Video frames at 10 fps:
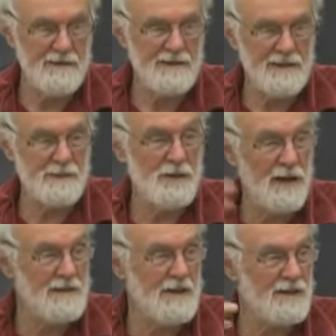
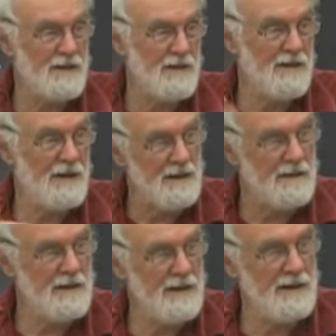conceptualization of our
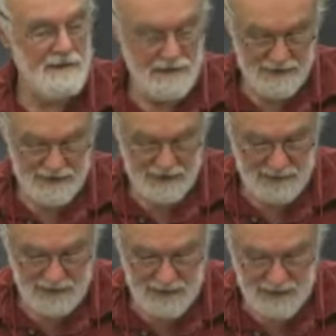own era. And
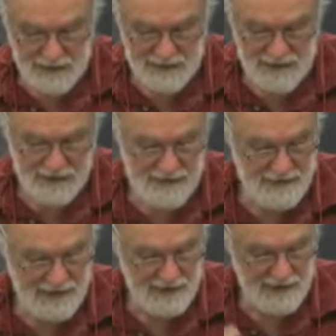somebody writing in the
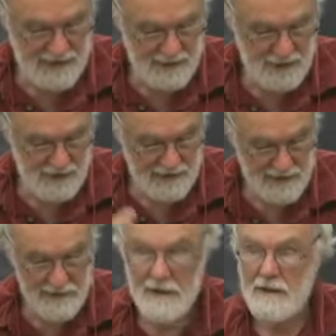
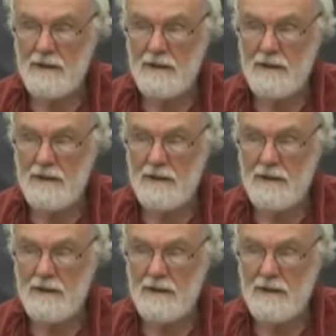1820s,